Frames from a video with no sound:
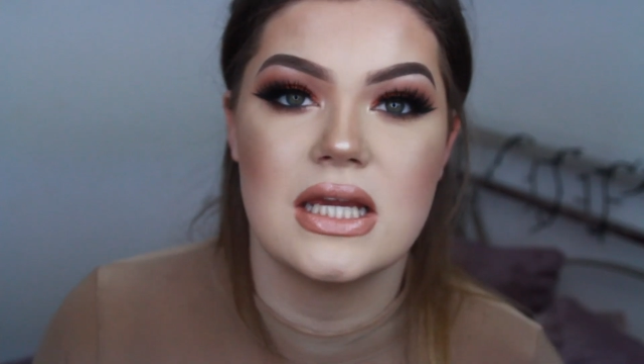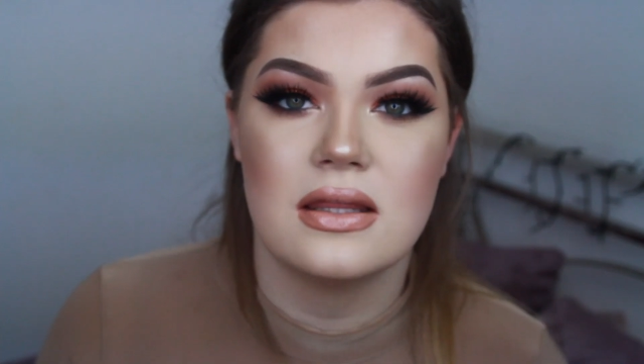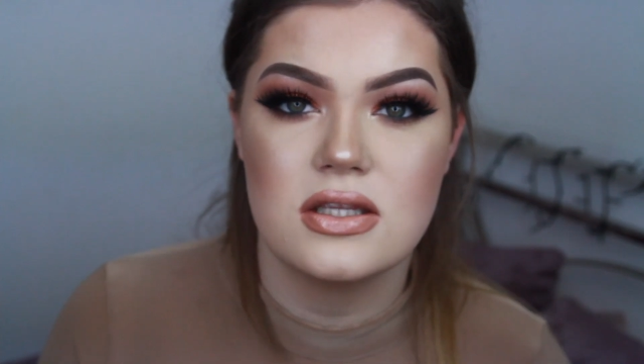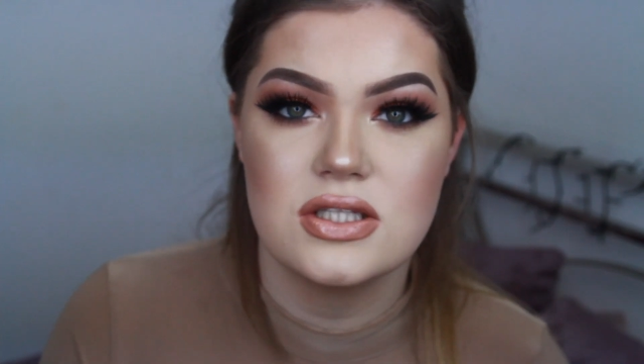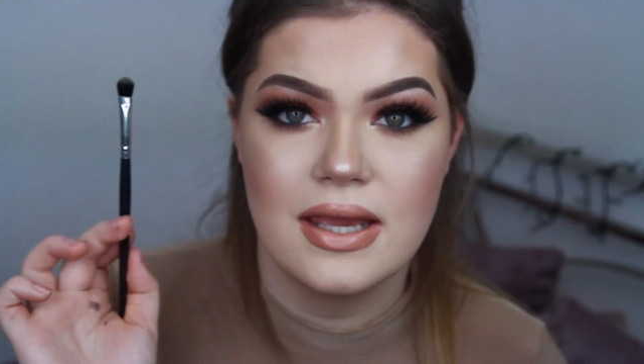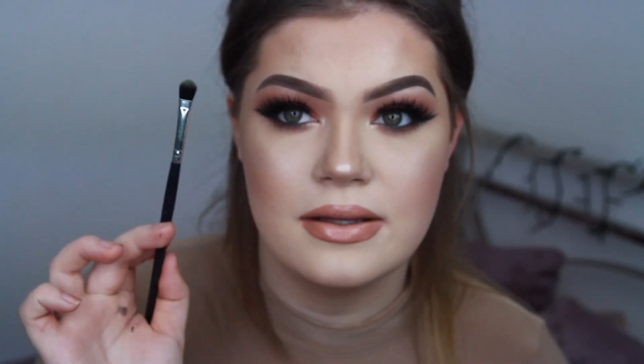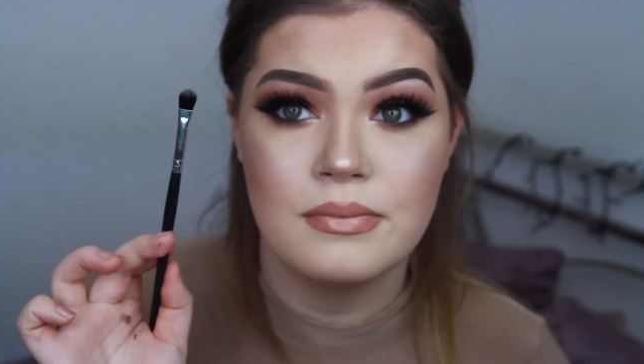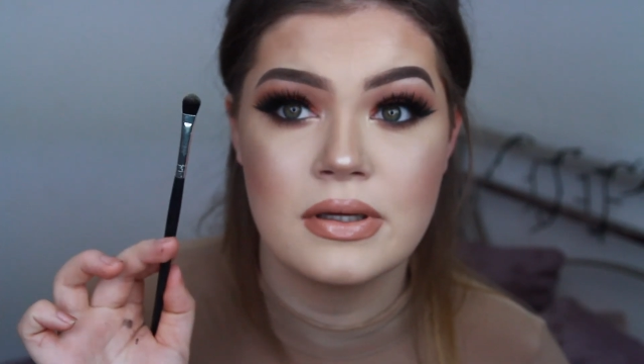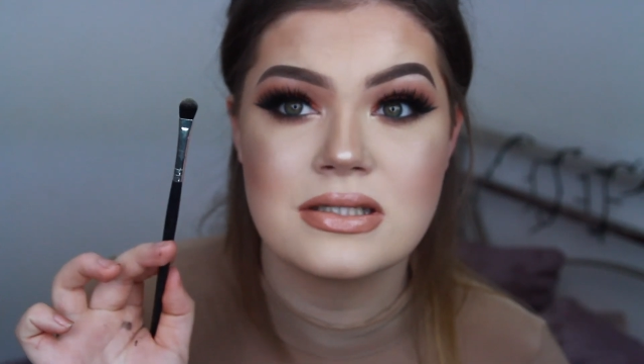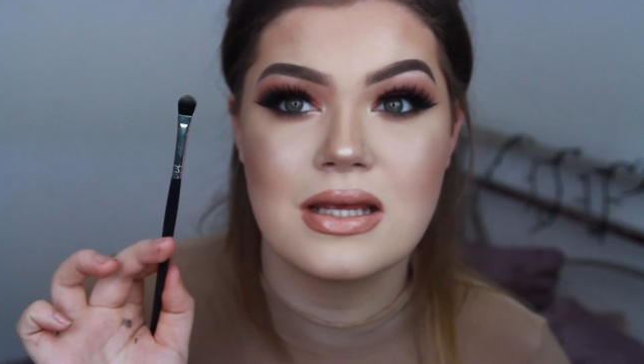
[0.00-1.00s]
taking the
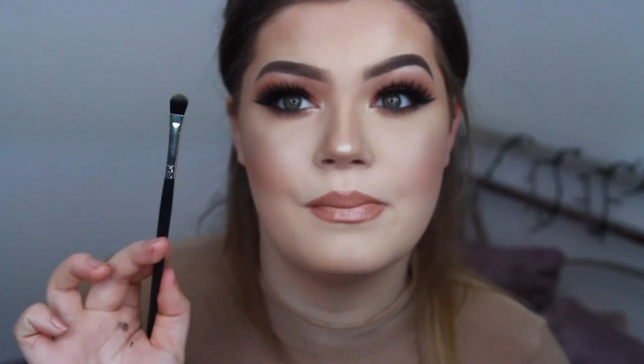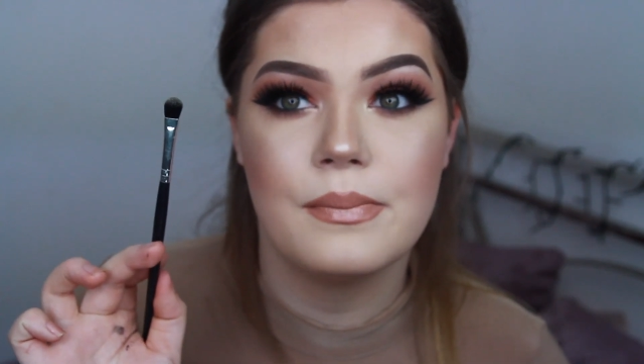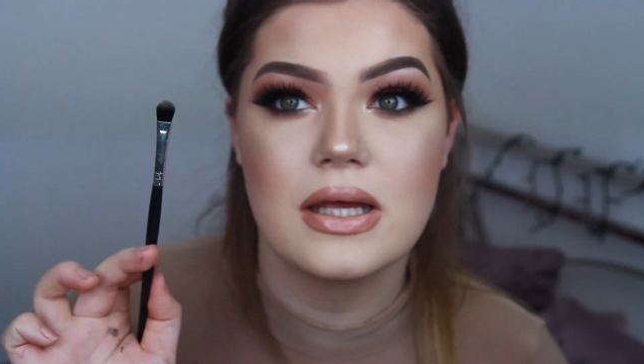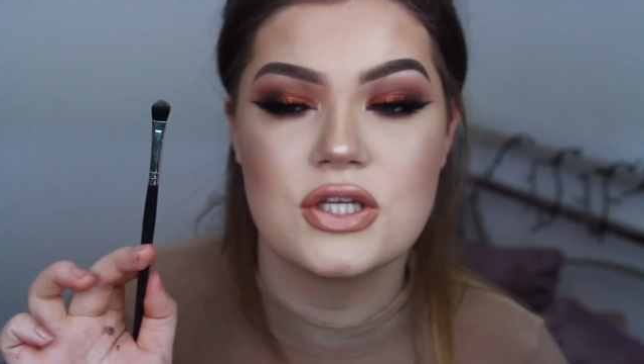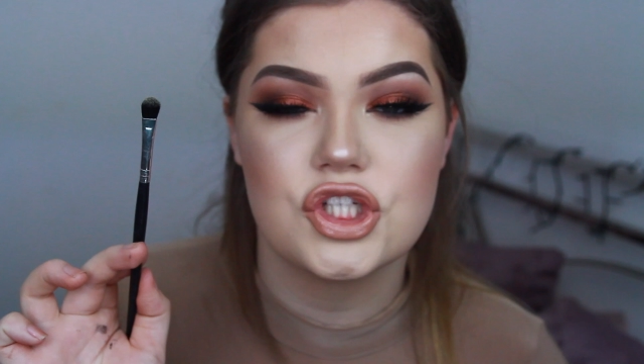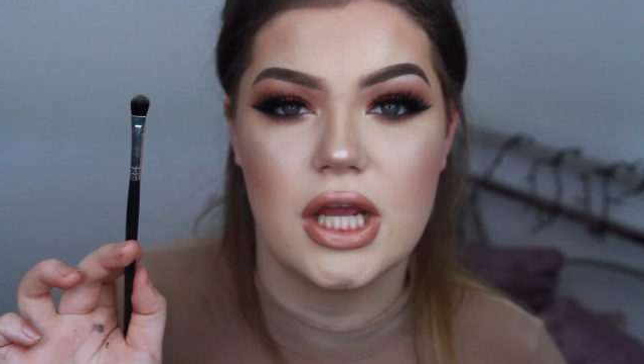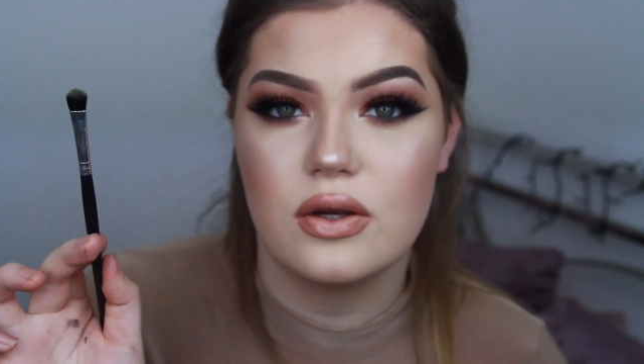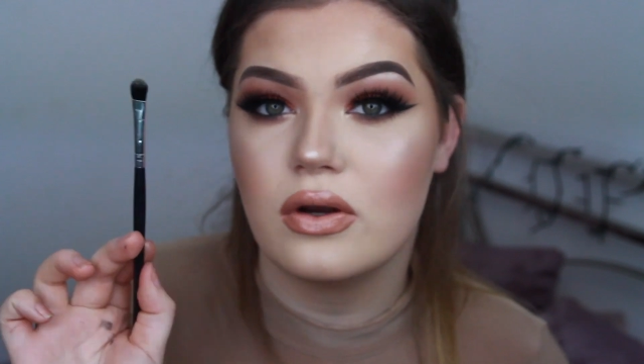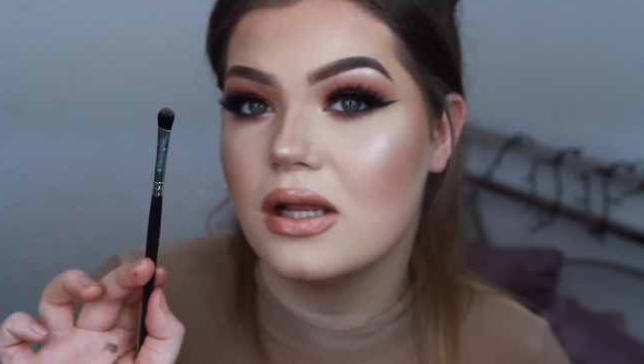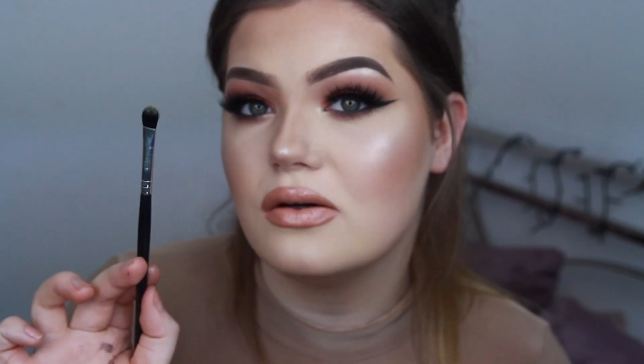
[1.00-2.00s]
same Sunburst
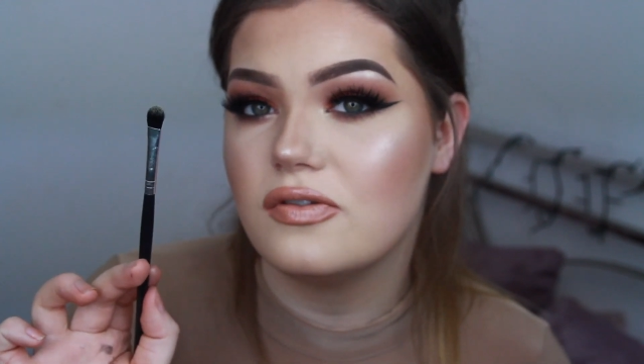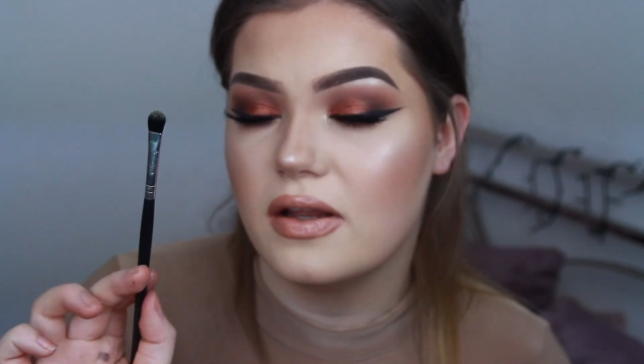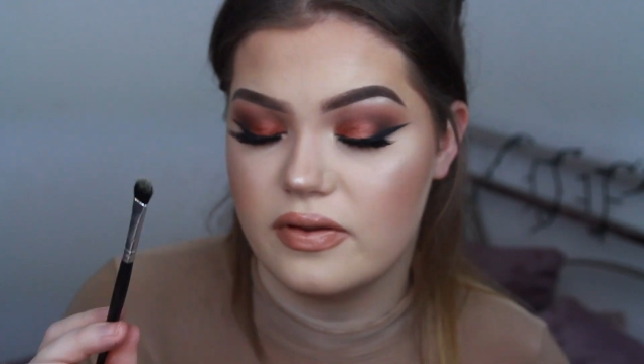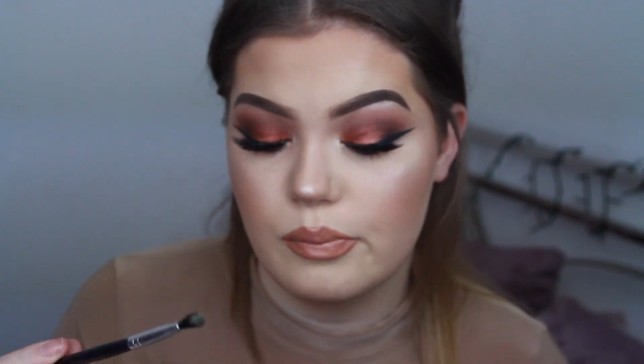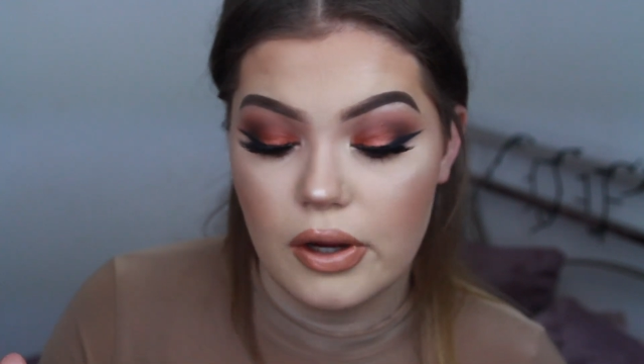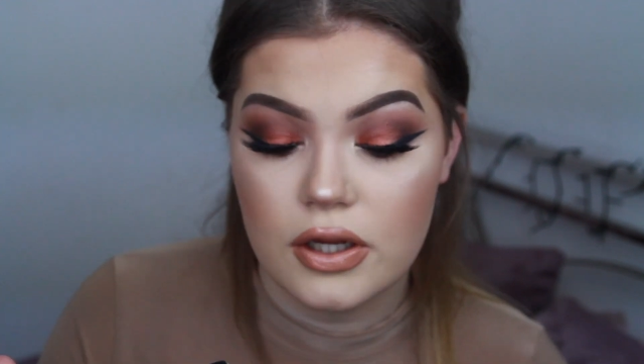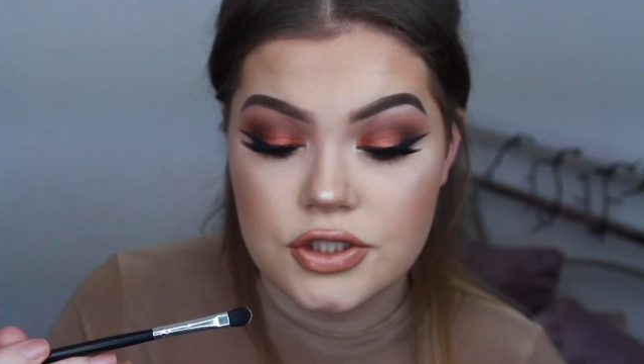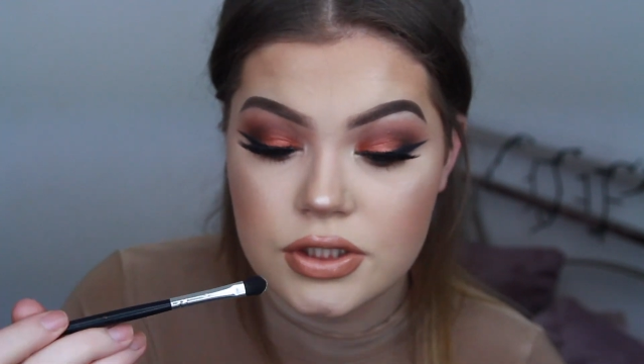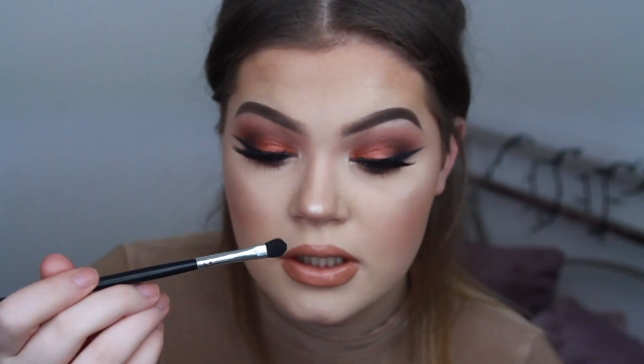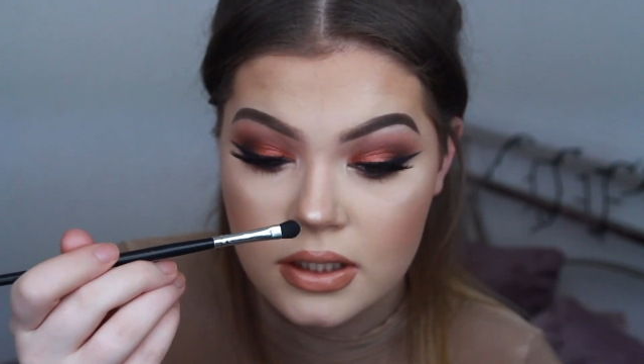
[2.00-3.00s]
shade on a little fluffy
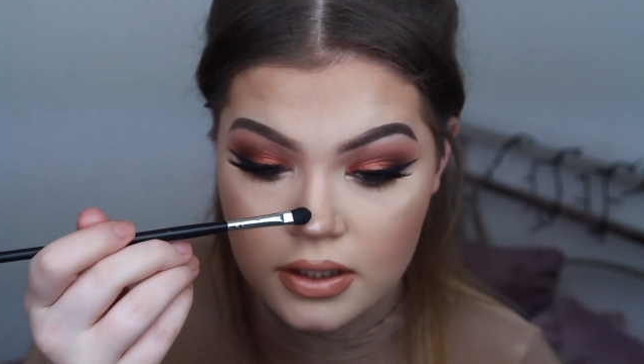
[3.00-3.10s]
brush,